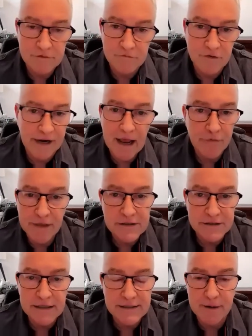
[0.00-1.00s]
Funny how
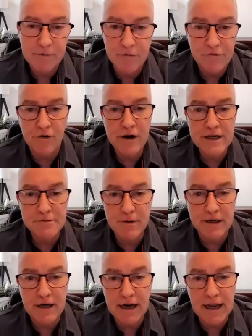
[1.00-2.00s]
these things happen in threes,
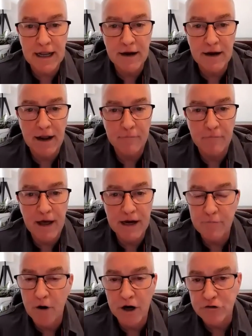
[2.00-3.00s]
but a mate
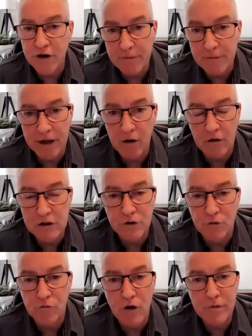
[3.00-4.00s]
of mine dragged me along to
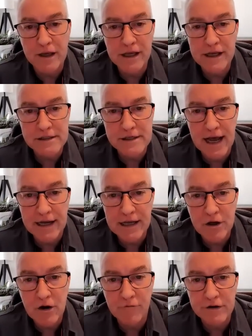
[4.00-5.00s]
a Robert
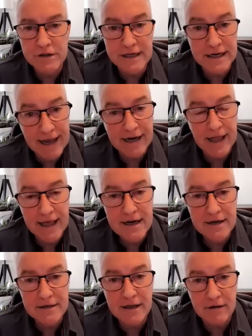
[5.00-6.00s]
Kiyosaki conference in
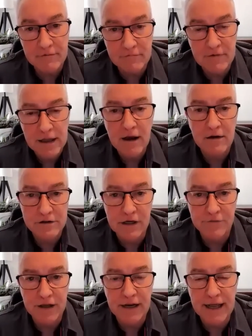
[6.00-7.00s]
Adelaide. I was
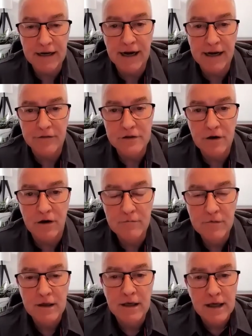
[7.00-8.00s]
living in Adelaide at the
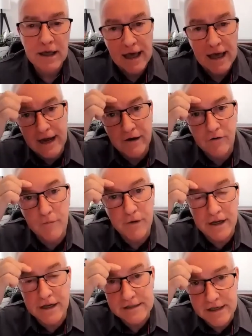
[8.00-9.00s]
time, and
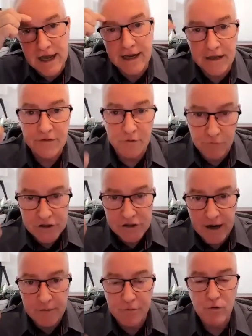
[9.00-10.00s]
Robert Kiyosaki, the rich
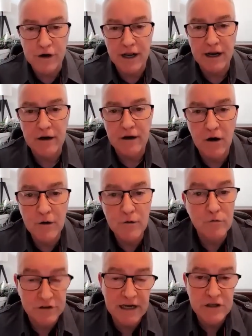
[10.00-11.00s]
dad, poor dad guy,
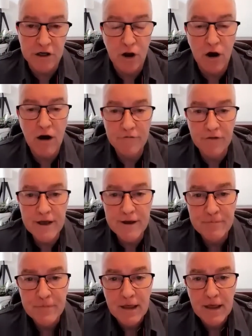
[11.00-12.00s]
who was actually live
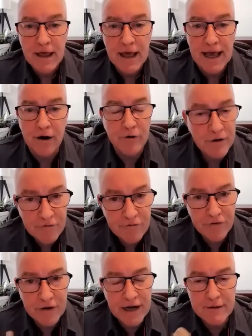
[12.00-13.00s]
there. And I'll never
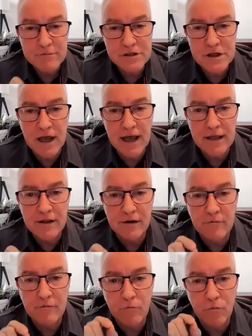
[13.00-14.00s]
forget him saying
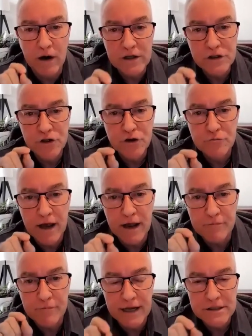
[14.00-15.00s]
that once you
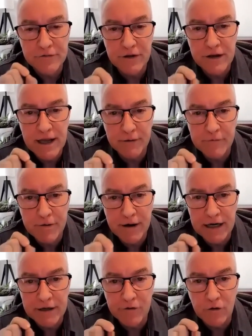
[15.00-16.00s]
make passive income a
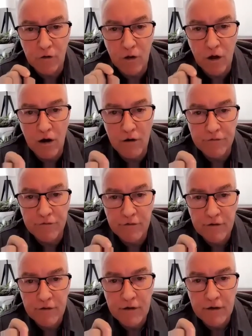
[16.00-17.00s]
part of your life,
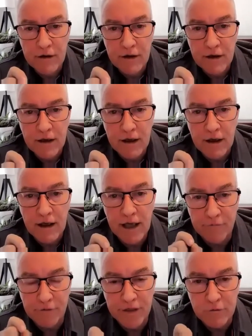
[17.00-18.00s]

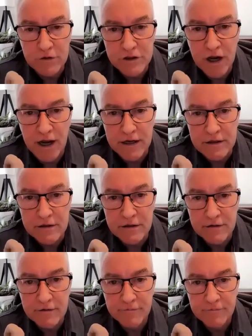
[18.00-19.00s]
everything will change.
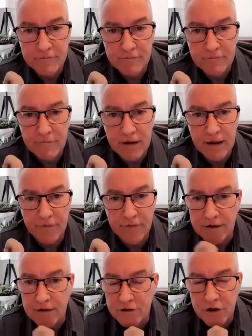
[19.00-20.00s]
And
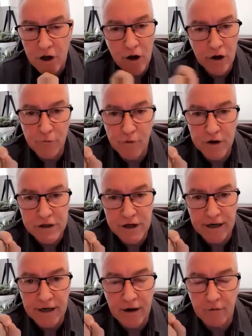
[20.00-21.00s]
that totally
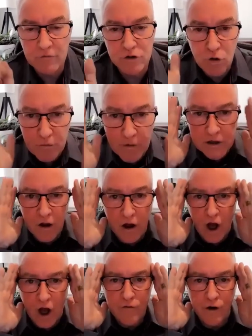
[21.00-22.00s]
resonated. It was almost
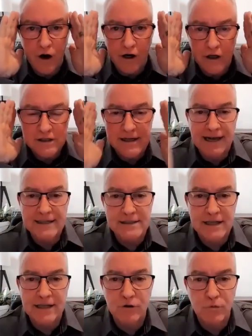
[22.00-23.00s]
like overnight I started
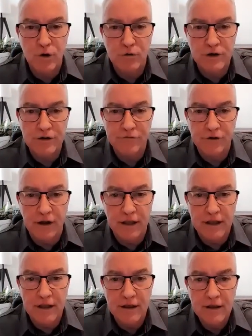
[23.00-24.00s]
seeing the world
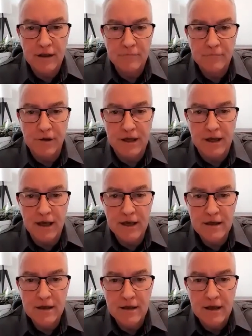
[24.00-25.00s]
differently, mm-hmm.
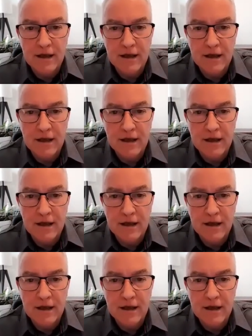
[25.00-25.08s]
PK.